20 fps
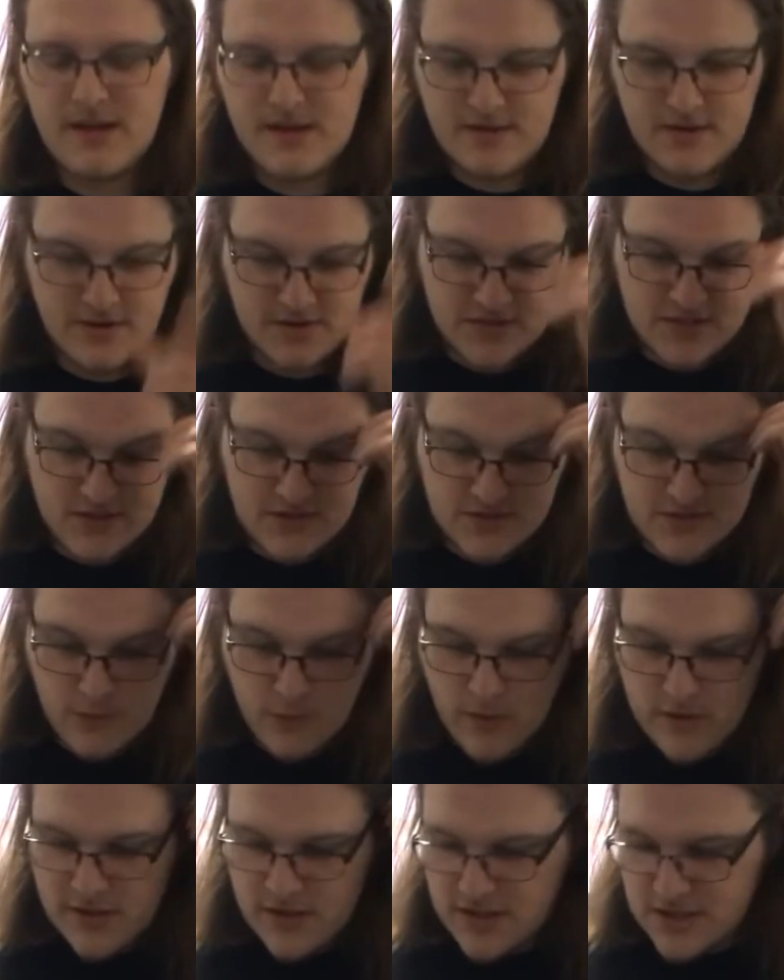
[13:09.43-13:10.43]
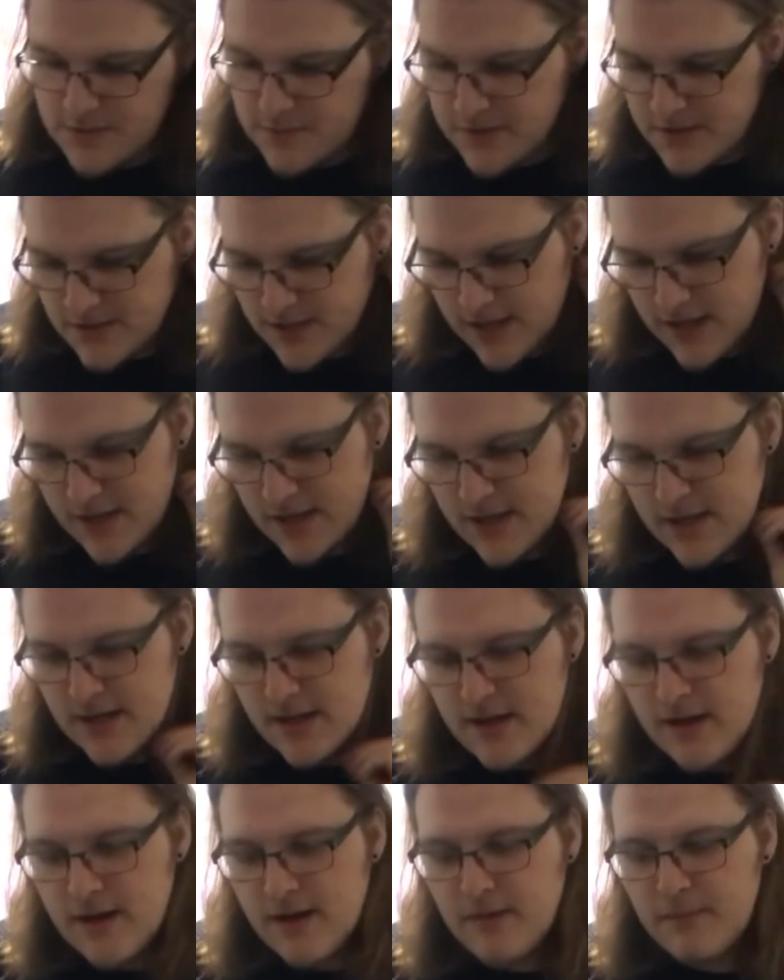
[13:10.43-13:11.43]
There's still some work that needs to be done,
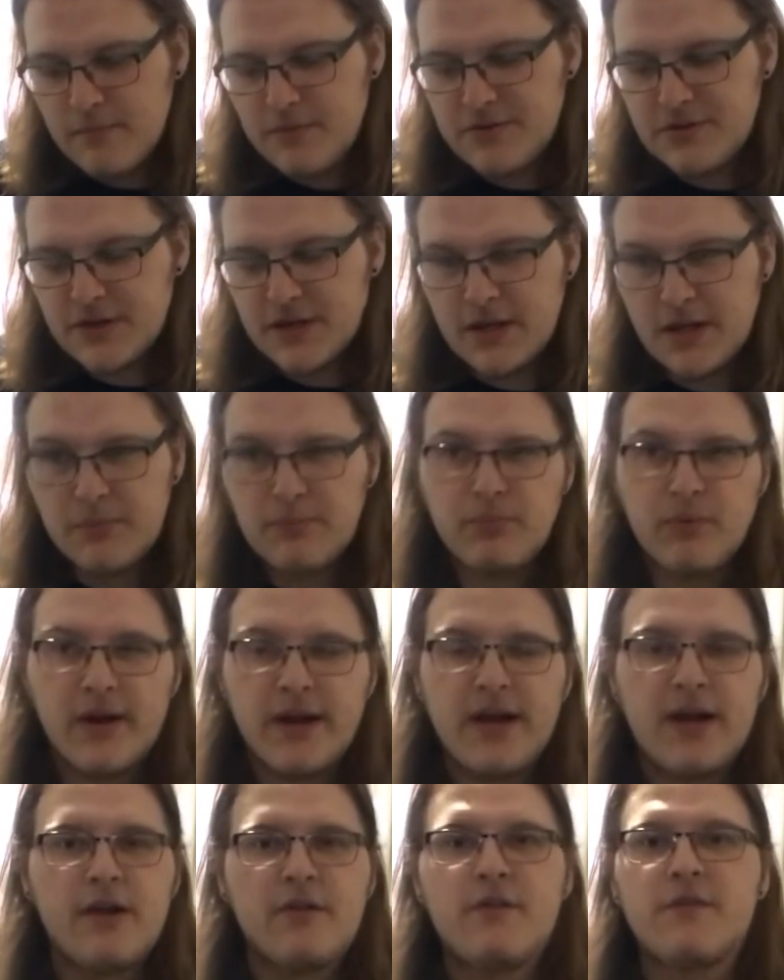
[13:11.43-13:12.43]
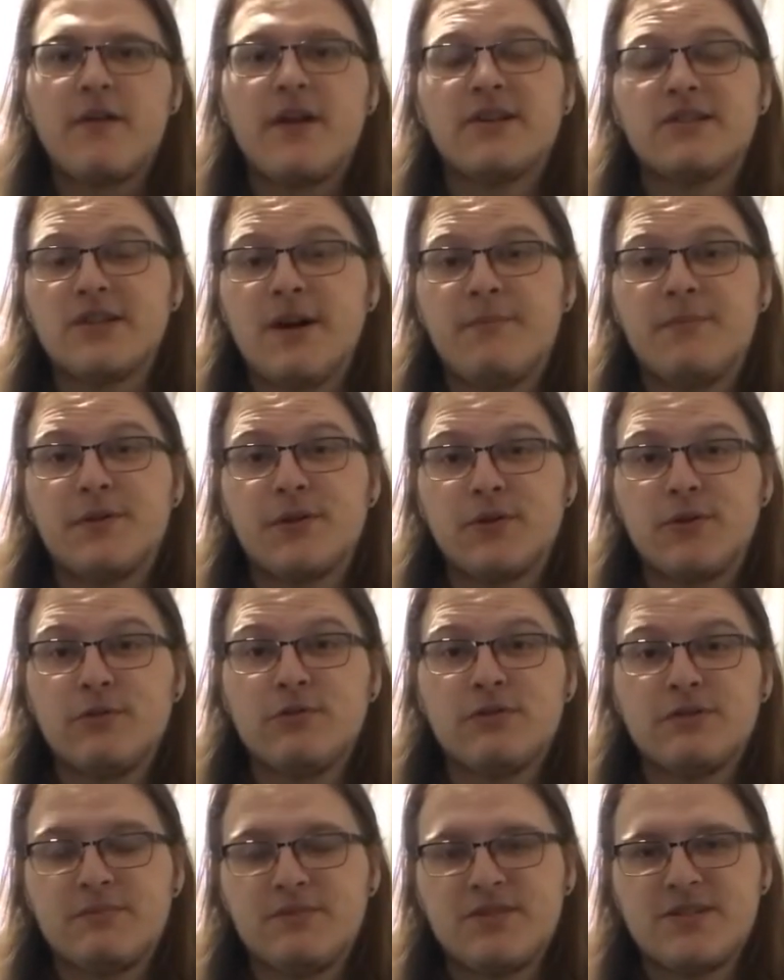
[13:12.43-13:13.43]
particularly bringing other things up in the
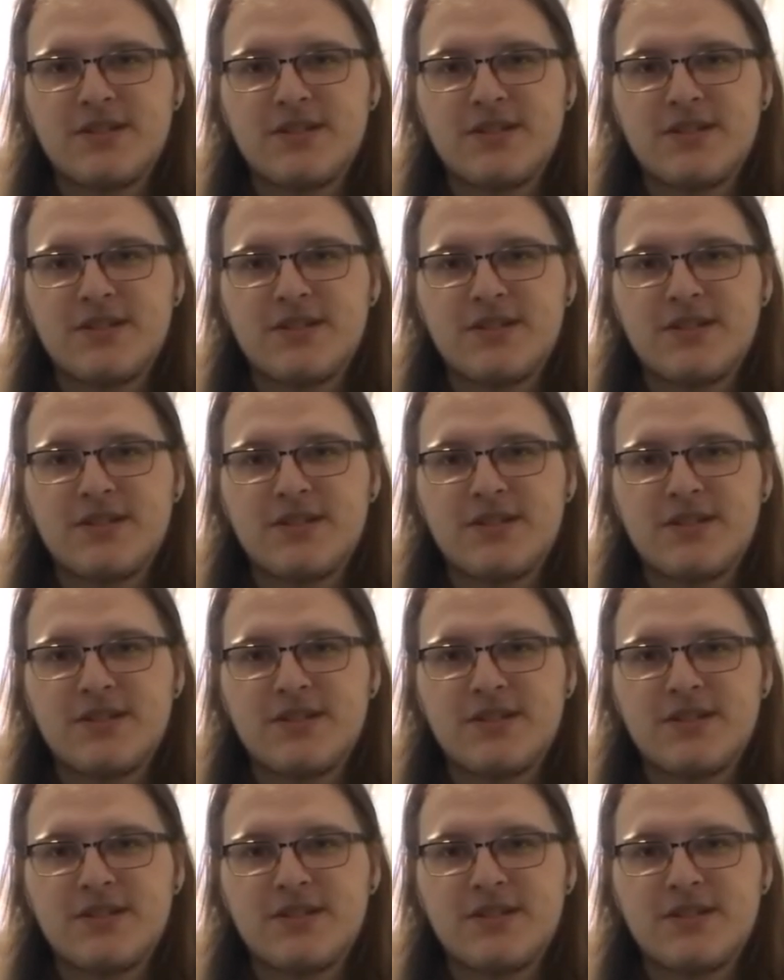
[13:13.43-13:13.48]
Crucible.